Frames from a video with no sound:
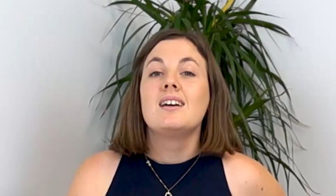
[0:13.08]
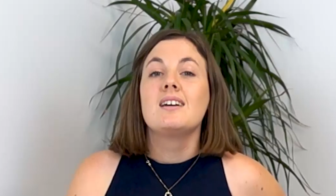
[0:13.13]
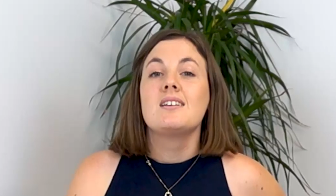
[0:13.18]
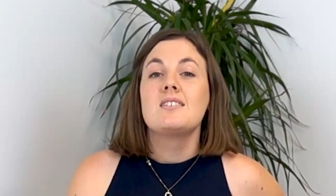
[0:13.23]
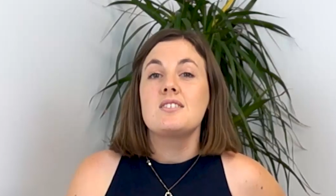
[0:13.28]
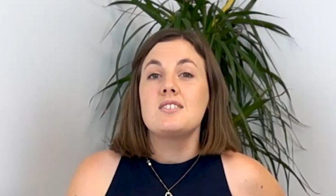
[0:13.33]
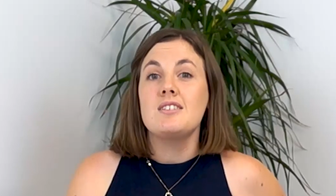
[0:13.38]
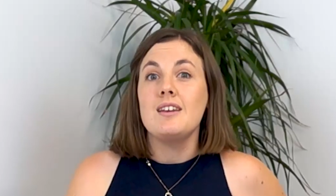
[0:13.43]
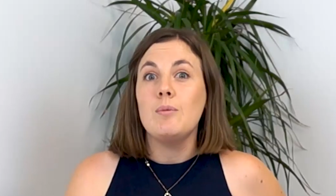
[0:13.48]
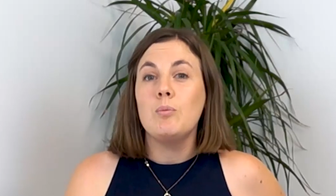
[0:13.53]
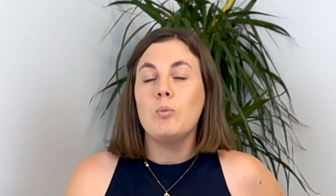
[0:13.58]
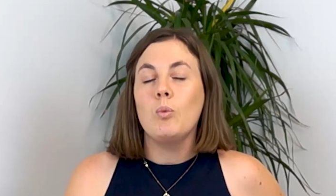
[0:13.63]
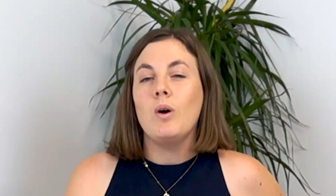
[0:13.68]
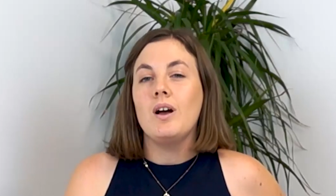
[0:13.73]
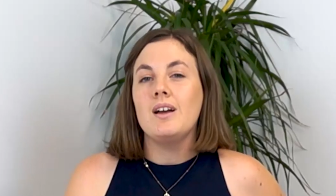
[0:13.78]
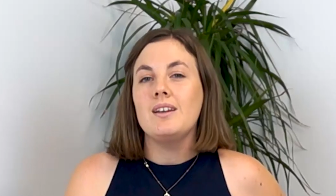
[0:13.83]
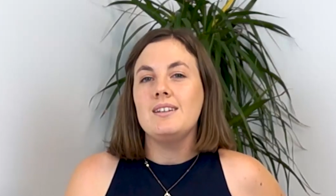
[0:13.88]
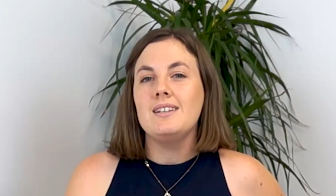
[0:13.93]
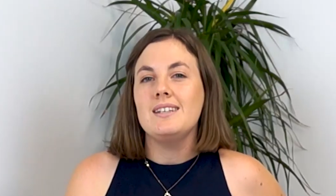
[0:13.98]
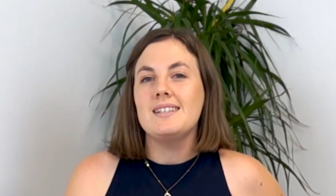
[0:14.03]
Step
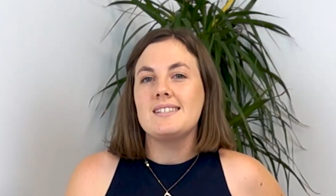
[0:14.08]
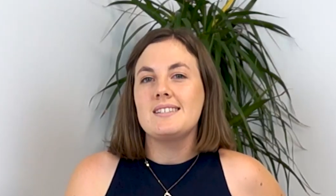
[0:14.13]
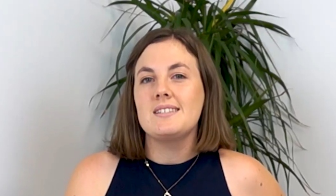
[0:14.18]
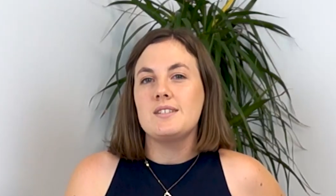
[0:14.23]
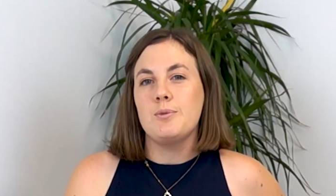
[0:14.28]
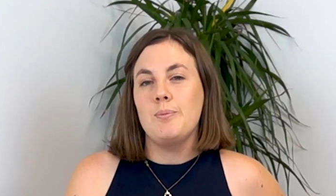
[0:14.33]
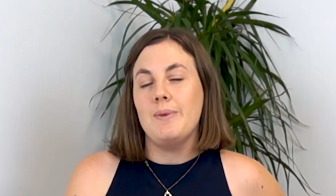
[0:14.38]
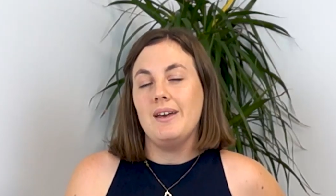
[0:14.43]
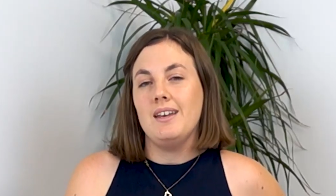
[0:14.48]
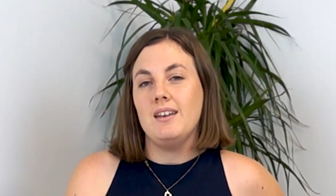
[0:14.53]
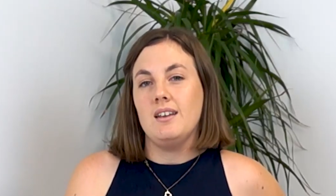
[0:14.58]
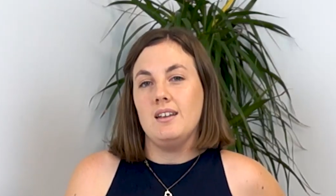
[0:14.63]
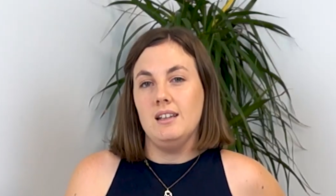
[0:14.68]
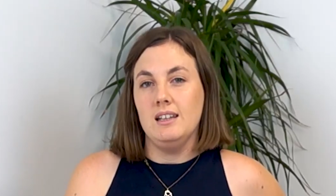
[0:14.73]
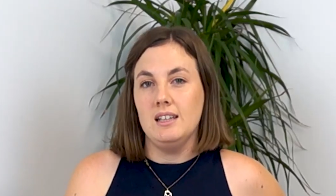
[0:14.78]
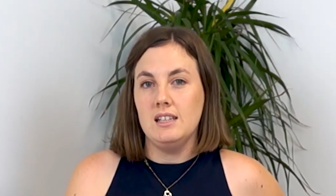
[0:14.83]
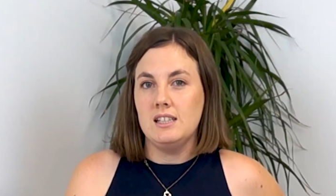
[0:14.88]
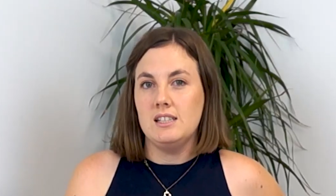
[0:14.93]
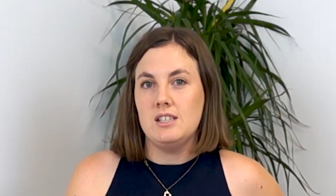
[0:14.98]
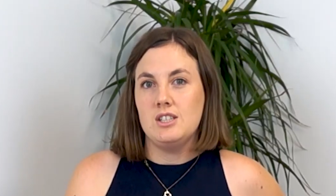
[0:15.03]
1 is to make a
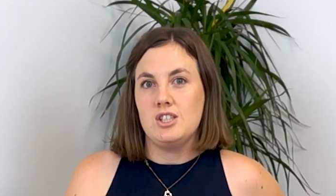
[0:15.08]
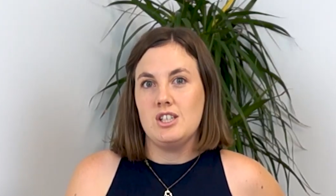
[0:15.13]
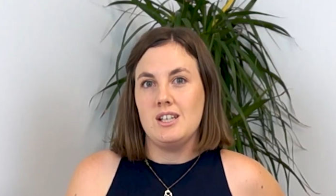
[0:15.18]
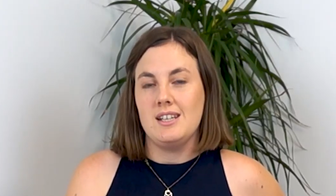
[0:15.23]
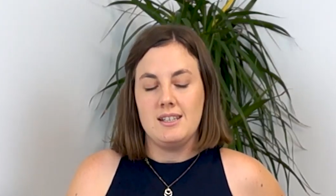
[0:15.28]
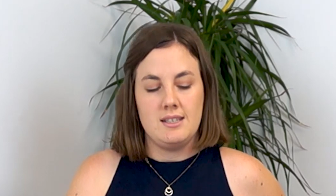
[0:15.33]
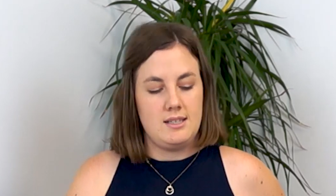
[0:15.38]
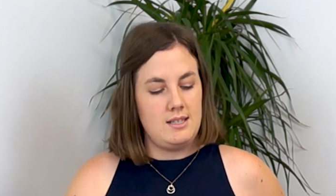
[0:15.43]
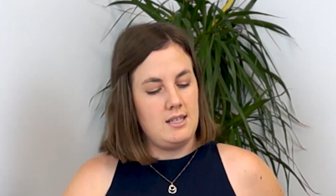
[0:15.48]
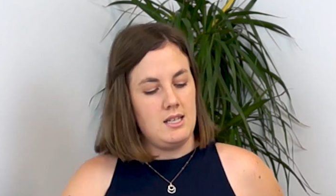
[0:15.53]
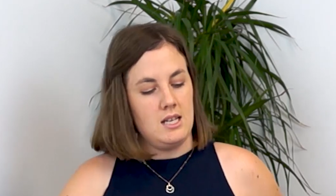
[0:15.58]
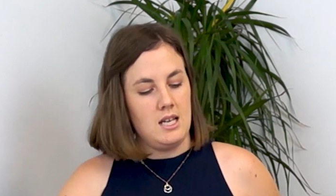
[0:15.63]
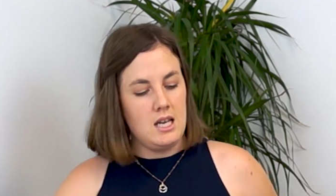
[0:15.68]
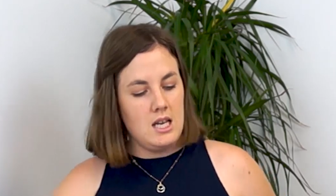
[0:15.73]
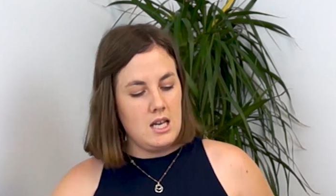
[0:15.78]
lead sheet.